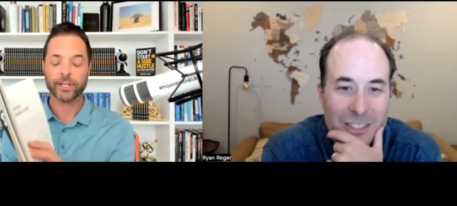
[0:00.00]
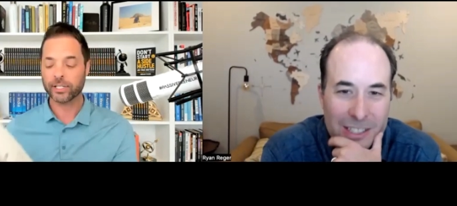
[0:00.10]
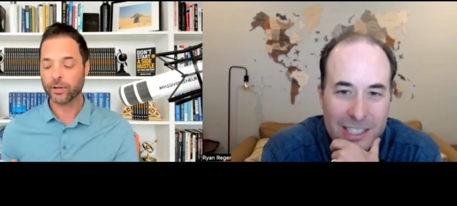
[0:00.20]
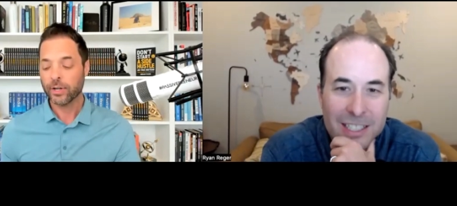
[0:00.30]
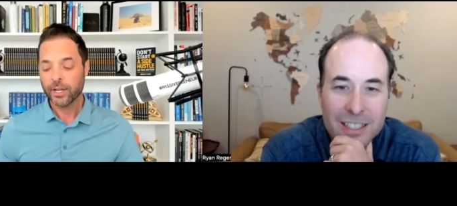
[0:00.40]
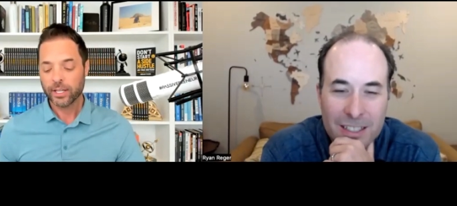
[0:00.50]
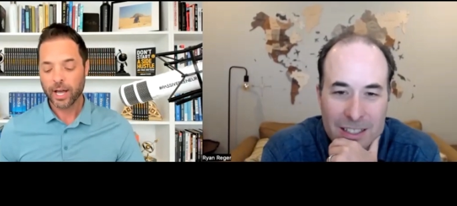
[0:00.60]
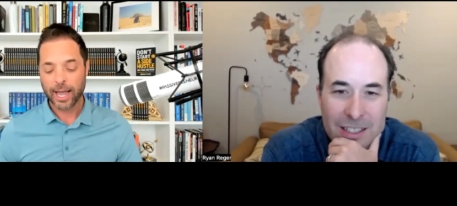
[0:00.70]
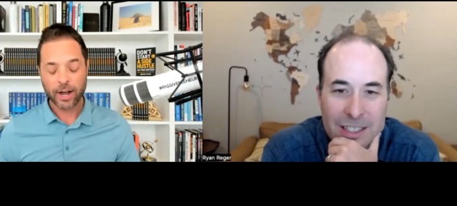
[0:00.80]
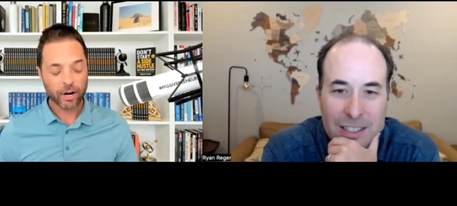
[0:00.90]
Speaker 1: So
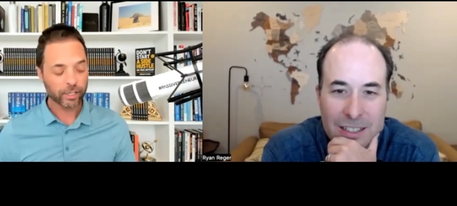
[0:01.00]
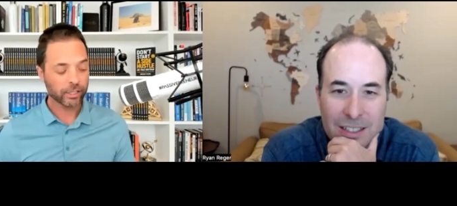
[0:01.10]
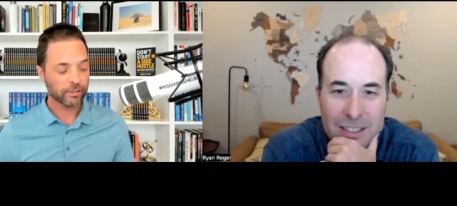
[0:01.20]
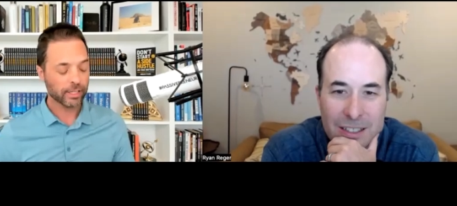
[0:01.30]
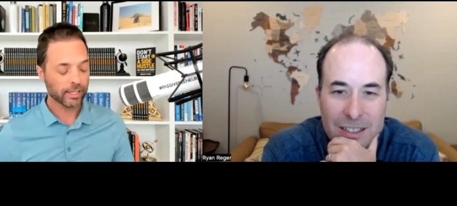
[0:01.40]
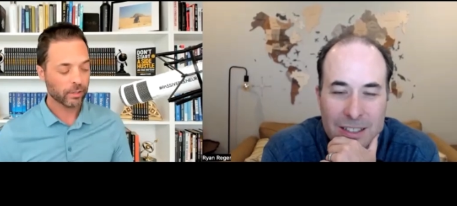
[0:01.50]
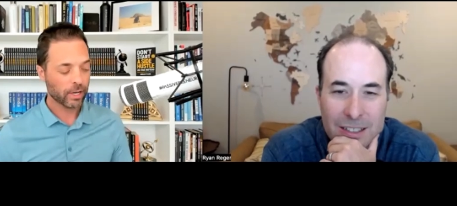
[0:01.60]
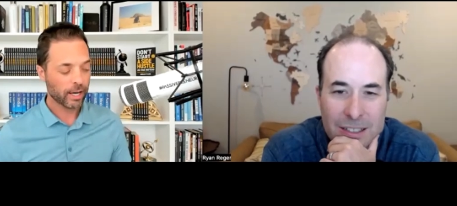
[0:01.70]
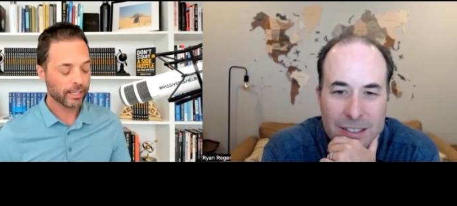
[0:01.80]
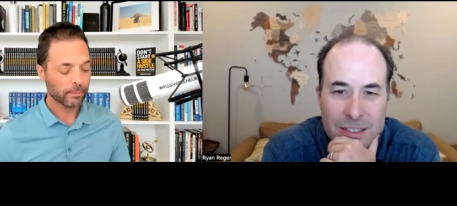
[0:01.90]
I argue that
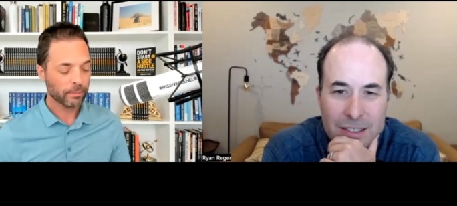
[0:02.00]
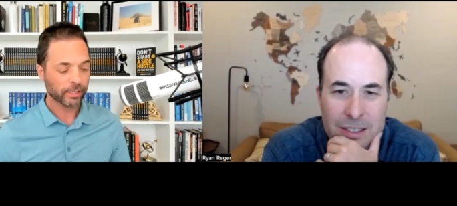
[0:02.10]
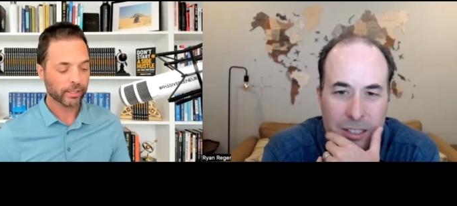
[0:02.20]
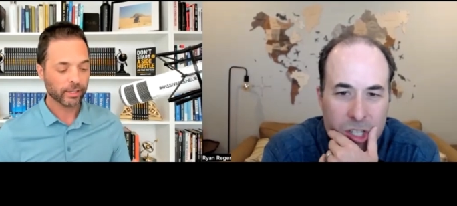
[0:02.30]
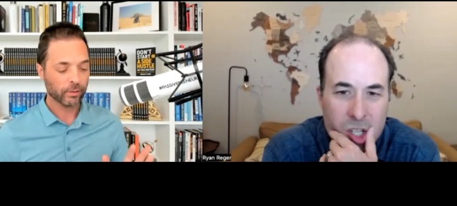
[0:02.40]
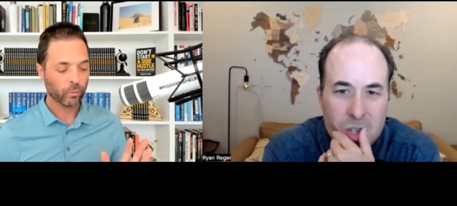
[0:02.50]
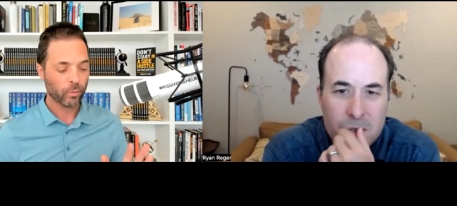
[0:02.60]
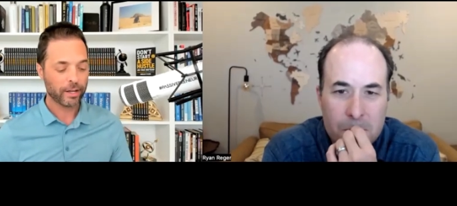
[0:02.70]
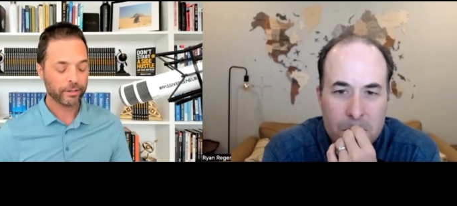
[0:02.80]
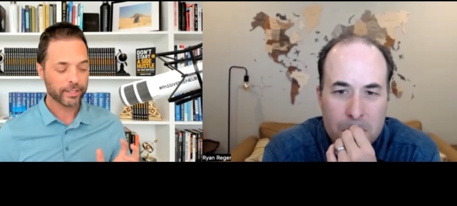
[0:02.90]
uh, in the book that
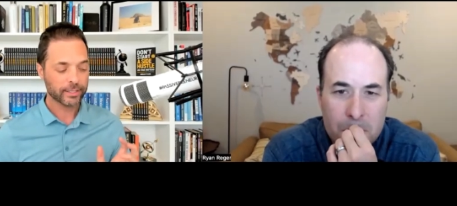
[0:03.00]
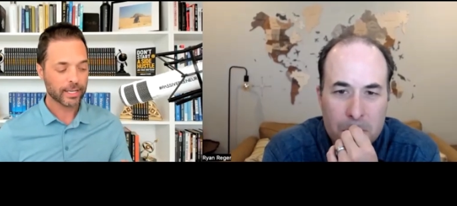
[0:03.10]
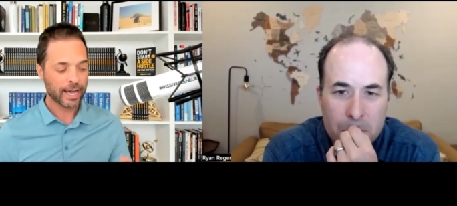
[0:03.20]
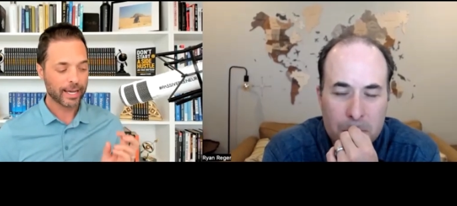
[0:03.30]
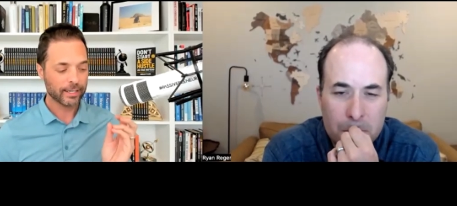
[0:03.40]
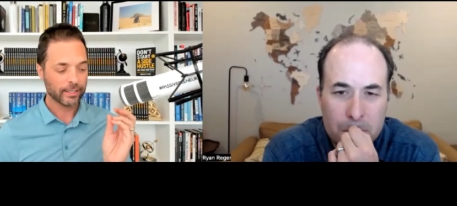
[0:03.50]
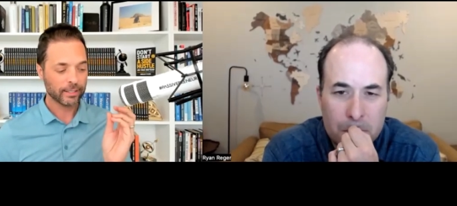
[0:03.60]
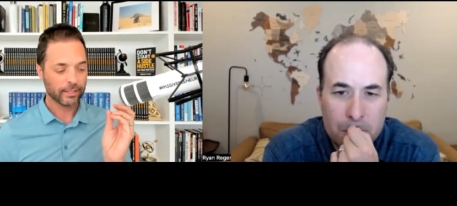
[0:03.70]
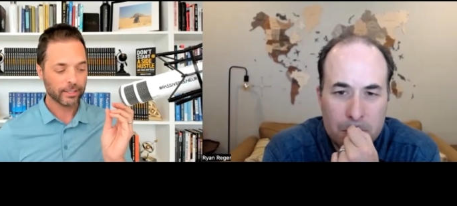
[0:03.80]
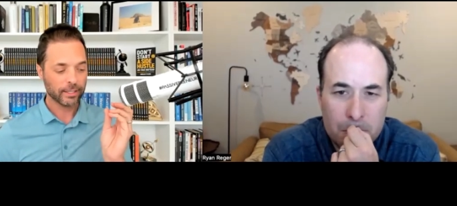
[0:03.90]
wealth is not
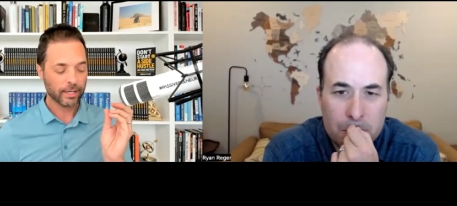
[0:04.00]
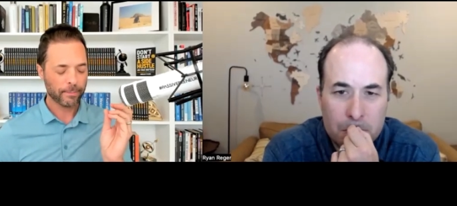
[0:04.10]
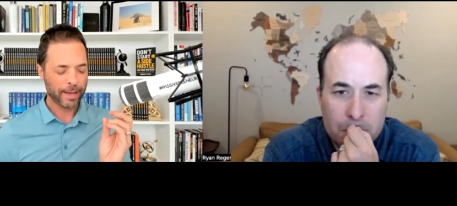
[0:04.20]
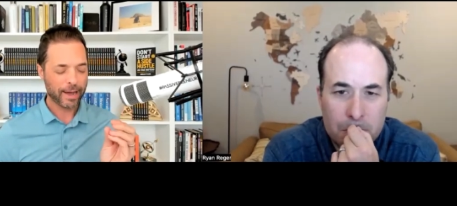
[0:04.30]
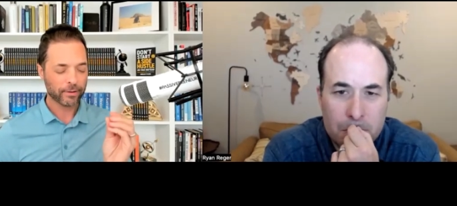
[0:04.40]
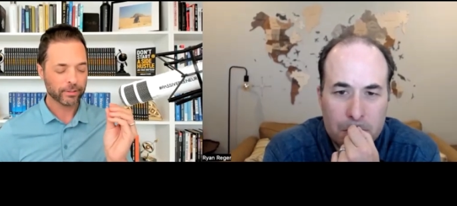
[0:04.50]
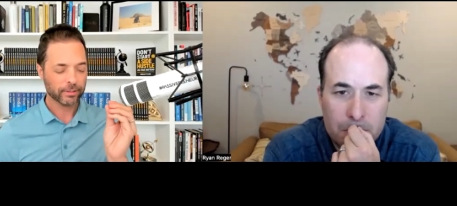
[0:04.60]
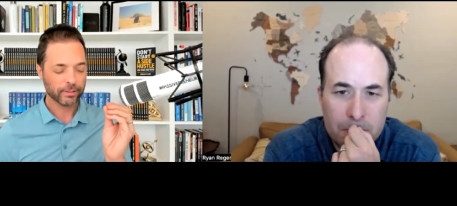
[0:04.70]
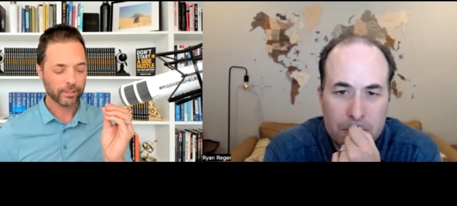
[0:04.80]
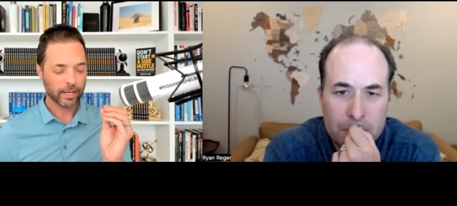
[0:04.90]
about
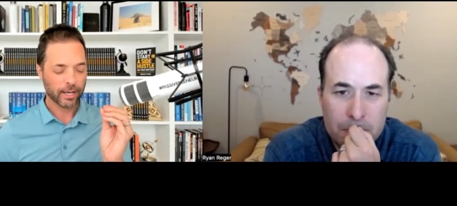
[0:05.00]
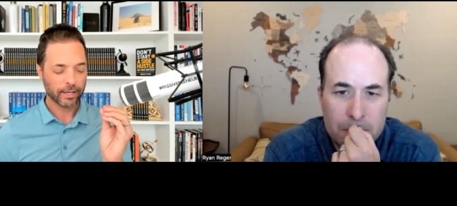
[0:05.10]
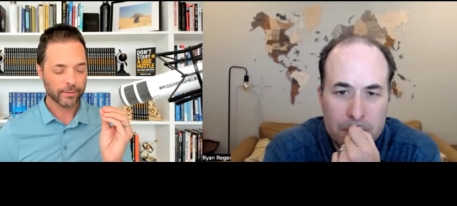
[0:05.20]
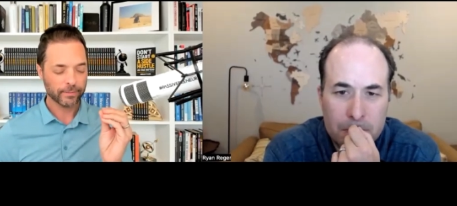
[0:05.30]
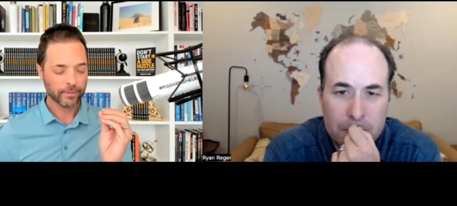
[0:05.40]
uh,